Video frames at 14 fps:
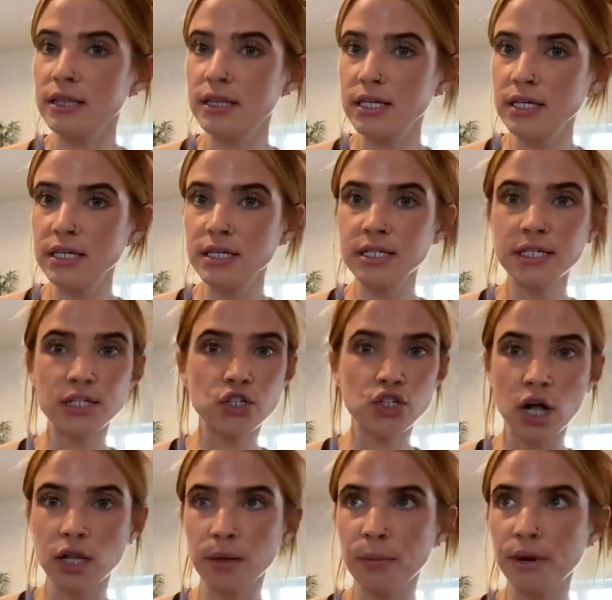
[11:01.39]
These
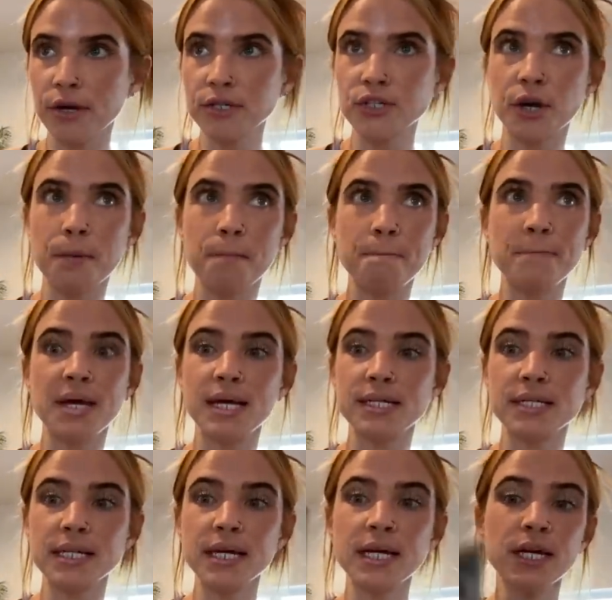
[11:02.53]
chocolate bars are
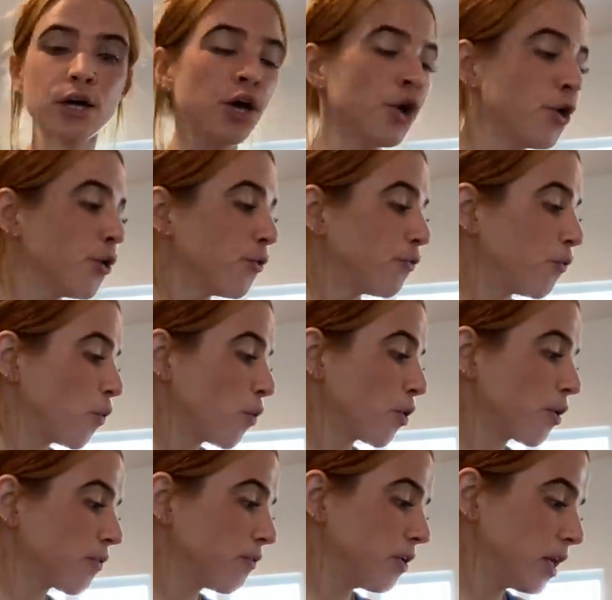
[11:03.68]
amazing
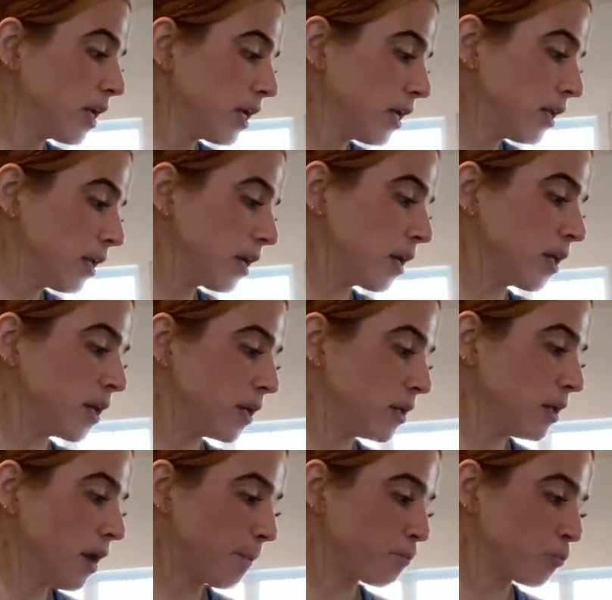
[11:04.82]
for vegan and
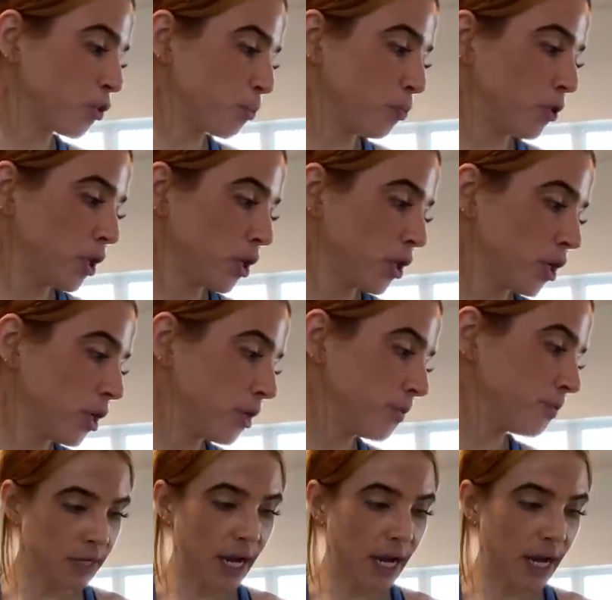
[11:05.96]
yeah, they're pretty good.